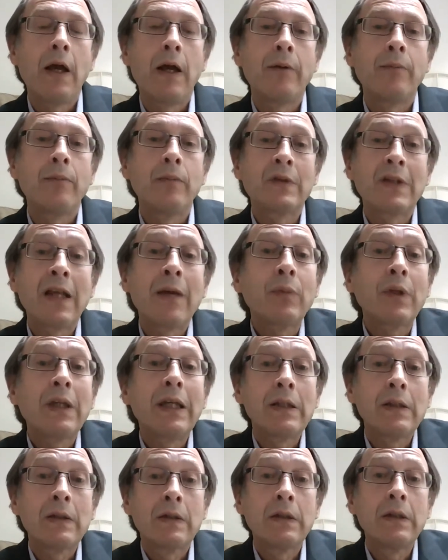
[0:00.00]
some
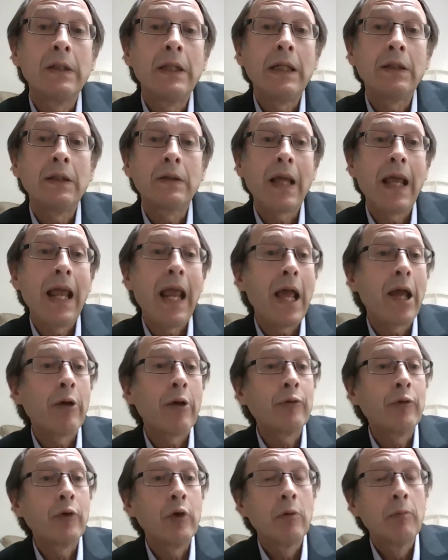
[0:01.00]
kids need to
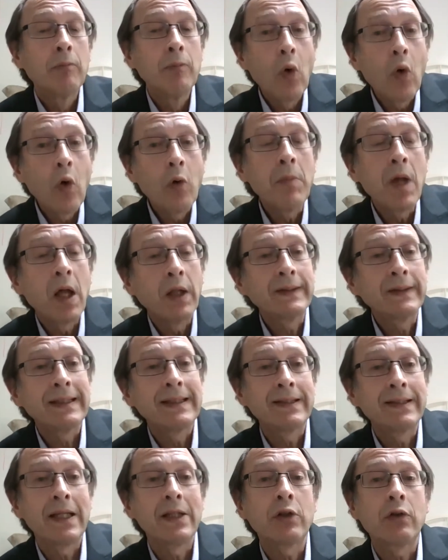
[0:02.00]
have more
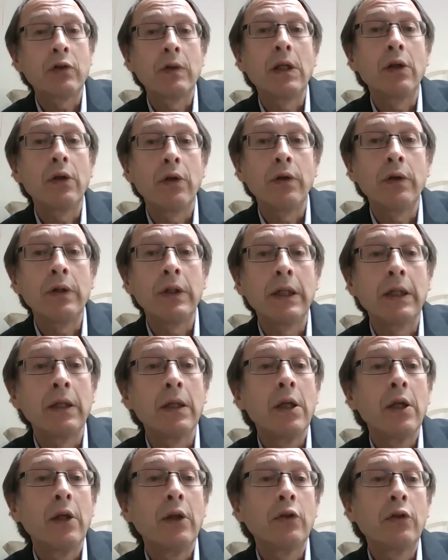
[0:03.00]
multisensory learning
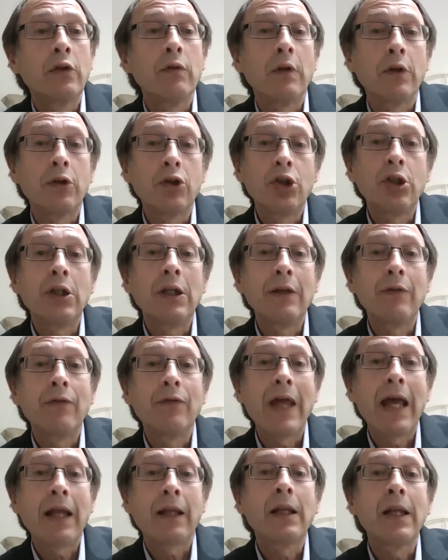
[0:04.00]
to achieve
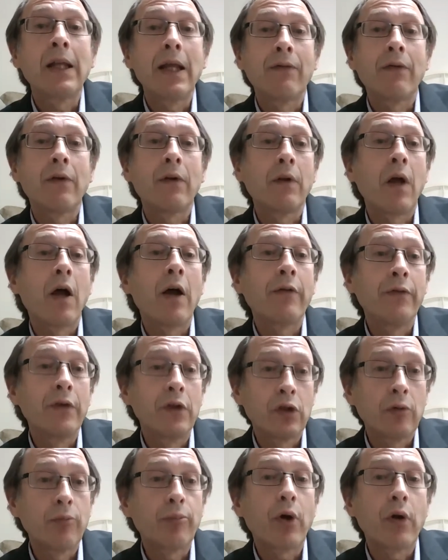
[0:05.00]
that level of
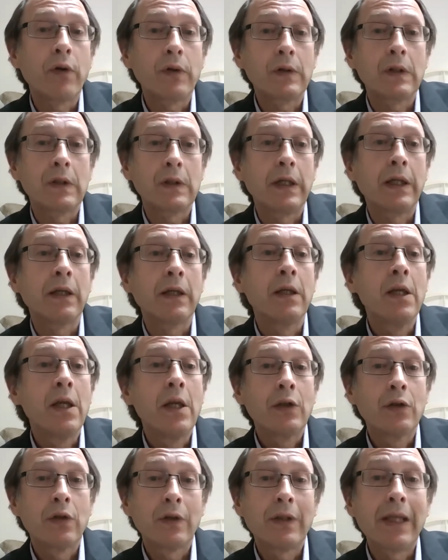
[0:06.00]
visual processing,
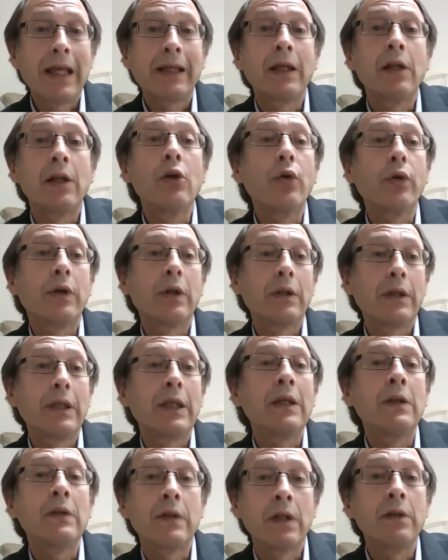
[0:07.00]
so they can look at
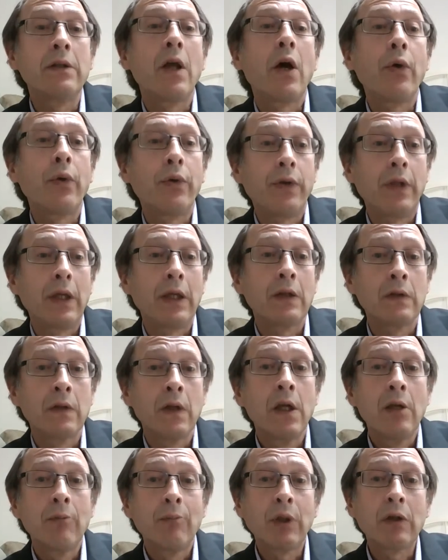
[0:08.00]
things and know things.
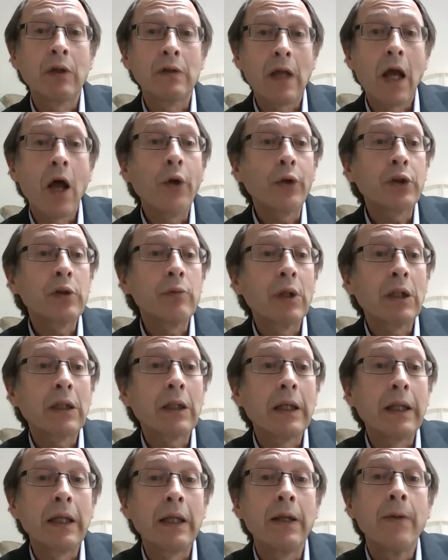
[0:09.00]
Because
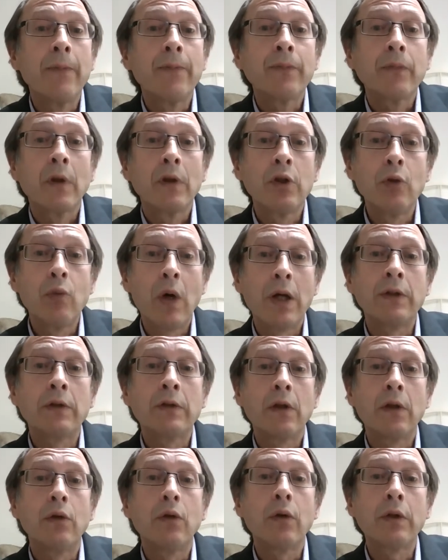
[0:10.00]
ultimately, you want
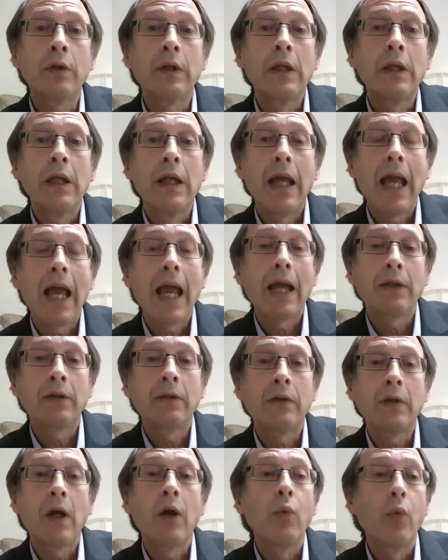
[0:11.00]
to look
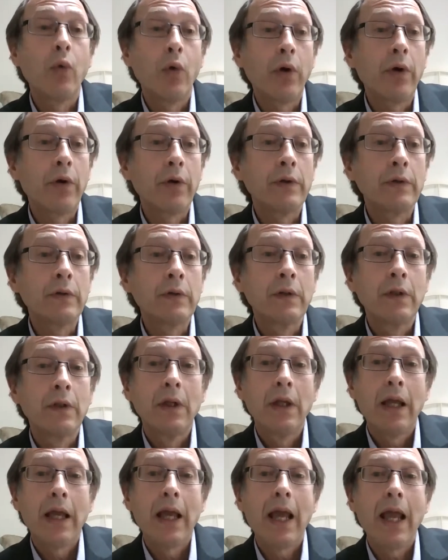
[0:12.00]
at a word
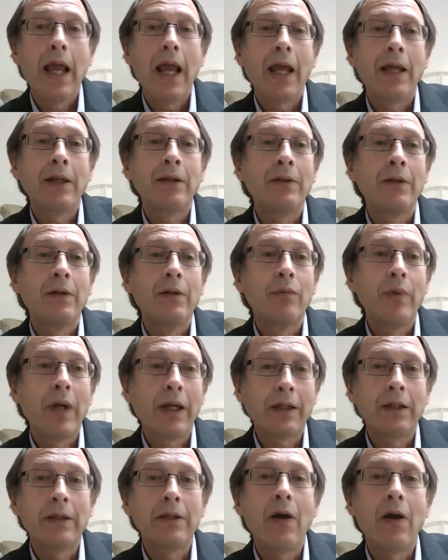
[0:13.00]
and
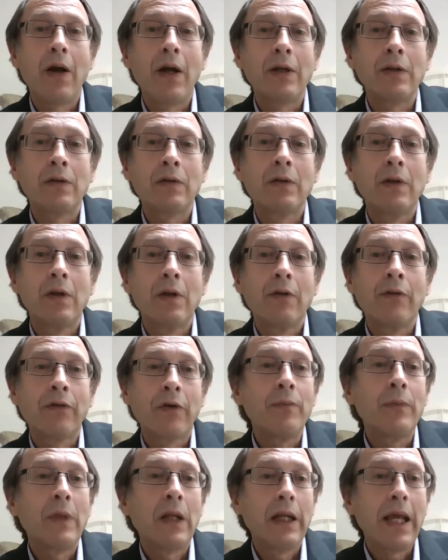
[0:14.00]
recognize
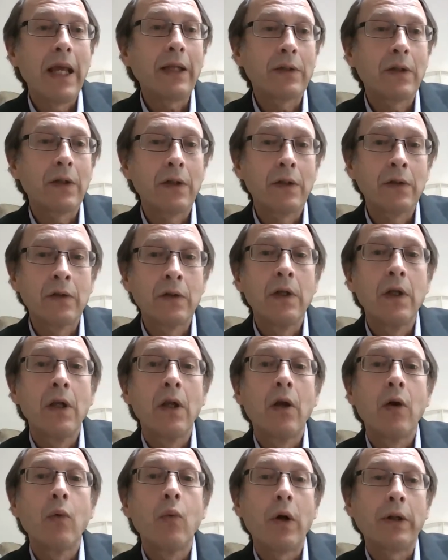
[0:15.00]
from the letters
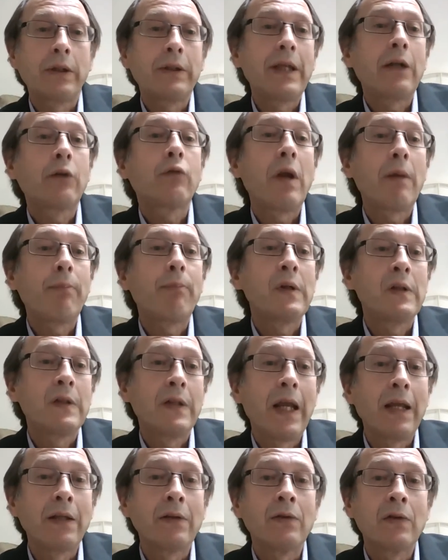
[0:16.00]
what that
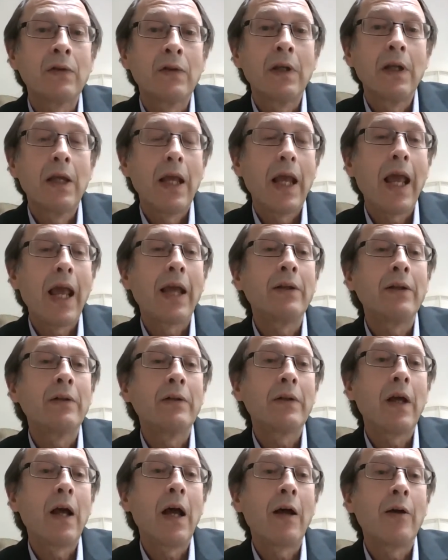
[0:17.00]
represents,
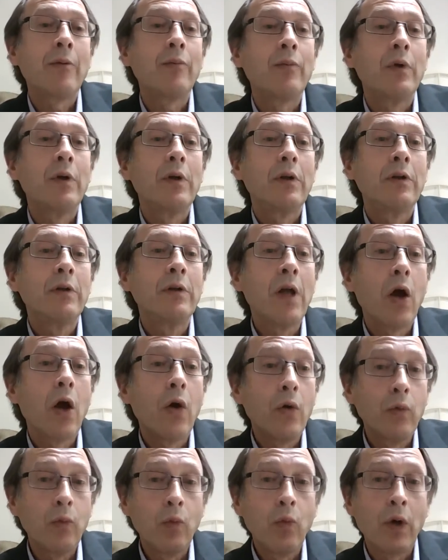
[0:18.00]
and
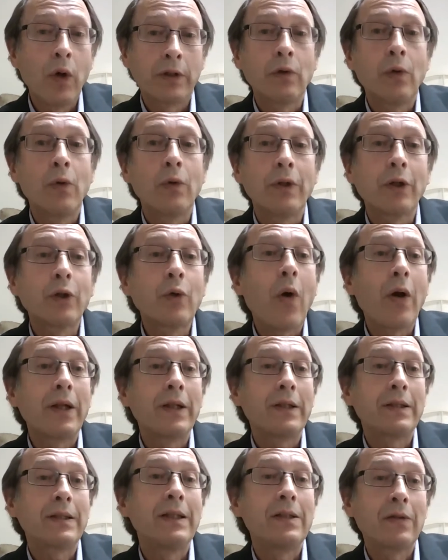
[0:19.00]
know what all the
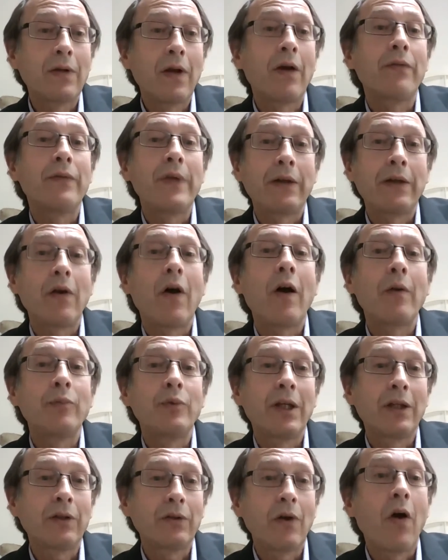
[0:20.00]
qualities of that
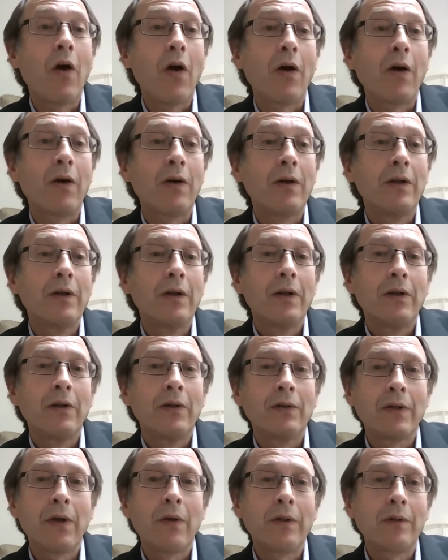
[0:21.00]
object are.
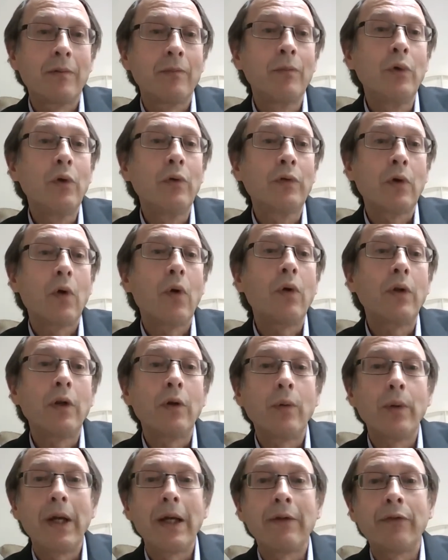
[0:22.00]
So it moves all the
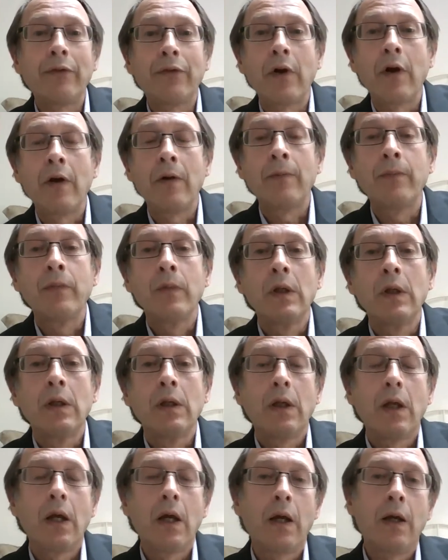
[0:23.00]
way from,
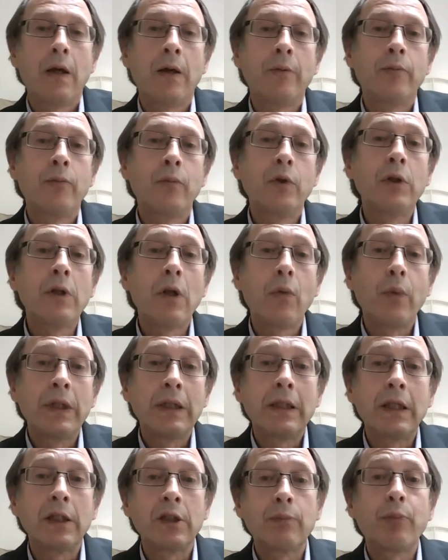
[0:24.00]

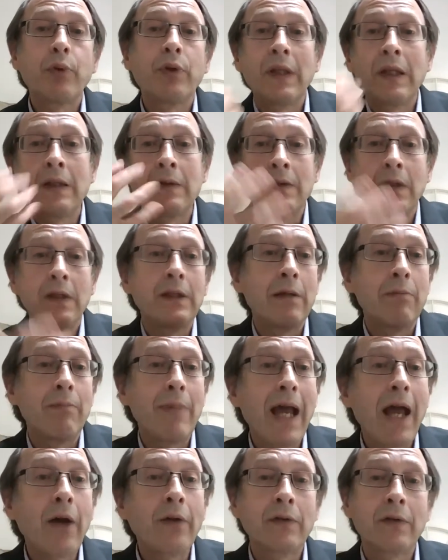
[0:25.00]
when kids put things in their
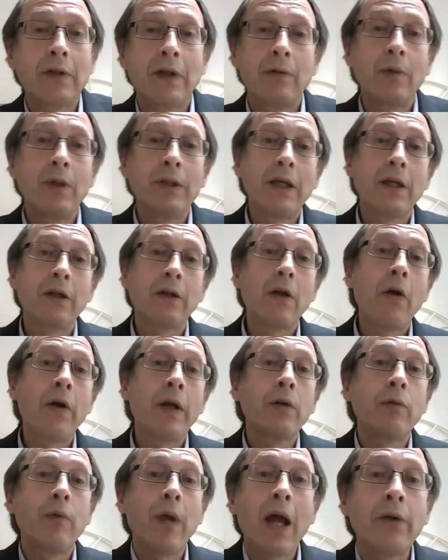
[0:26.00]
mouths and when they're
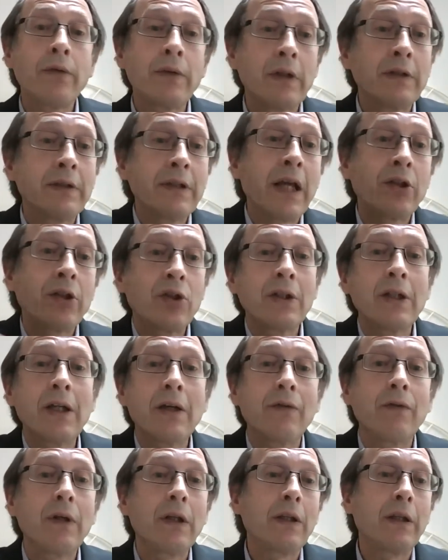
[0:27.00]
going around and touching
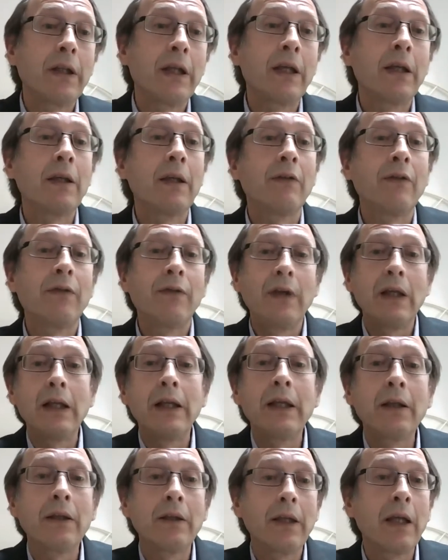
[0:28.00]
everything and
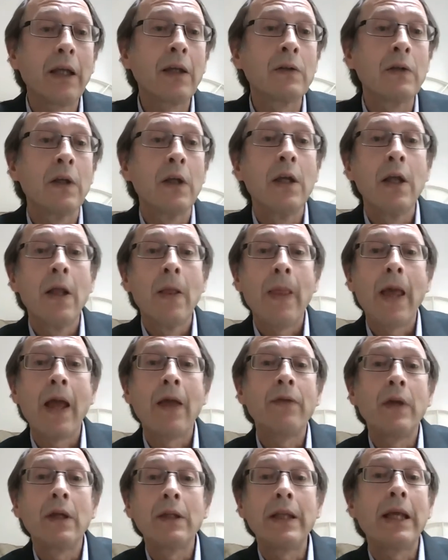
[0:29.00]
feeling things,
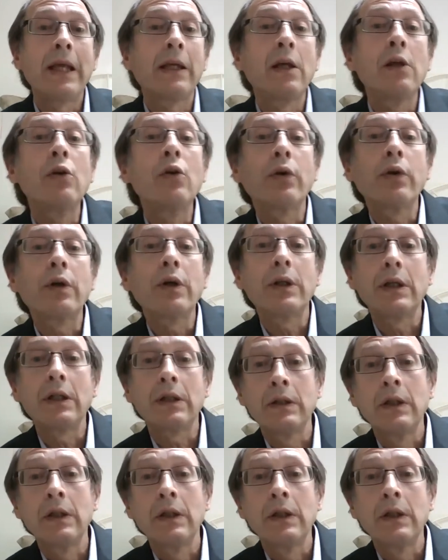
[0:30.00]
and then they can look at it